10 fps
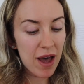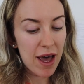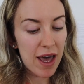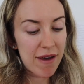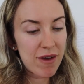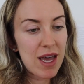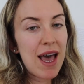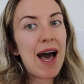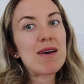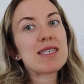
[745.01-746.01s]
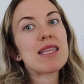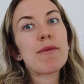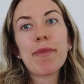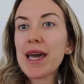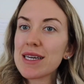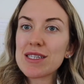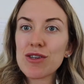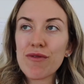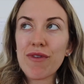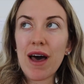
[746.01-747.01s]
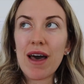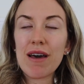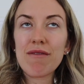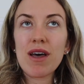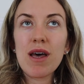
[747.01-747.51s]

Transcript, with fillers: I was at the bank until 5,